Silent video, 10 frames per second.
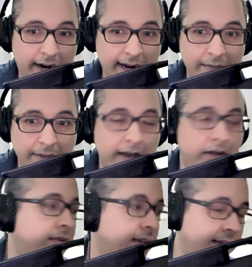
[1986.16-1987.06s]
where I am
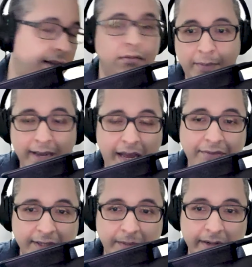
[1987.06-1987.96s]
now and my
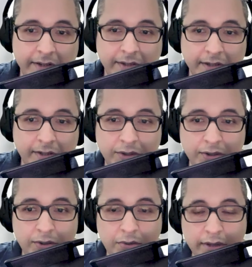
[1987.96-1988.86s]
life experiences
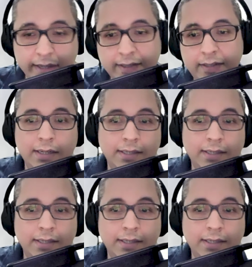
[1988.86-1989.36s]
to this uh,